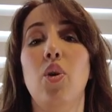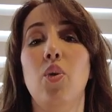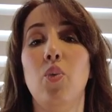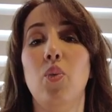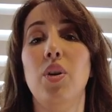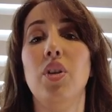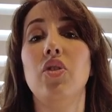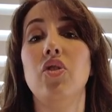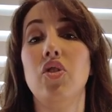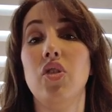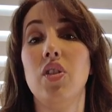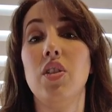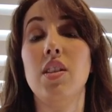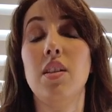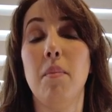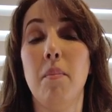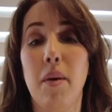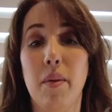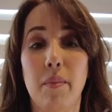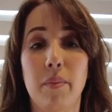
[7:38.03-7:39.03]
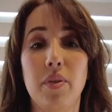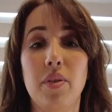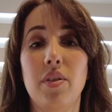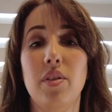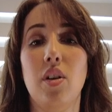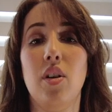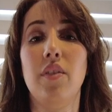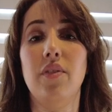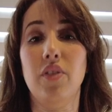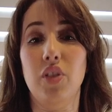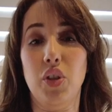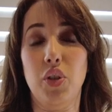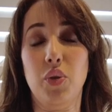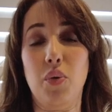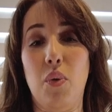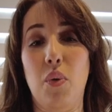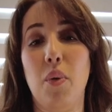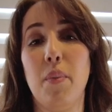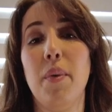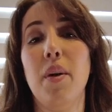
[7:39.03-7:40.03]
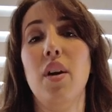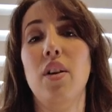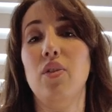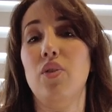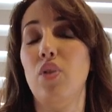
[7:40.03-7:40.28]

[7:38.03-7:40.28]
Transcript: with just the members of this group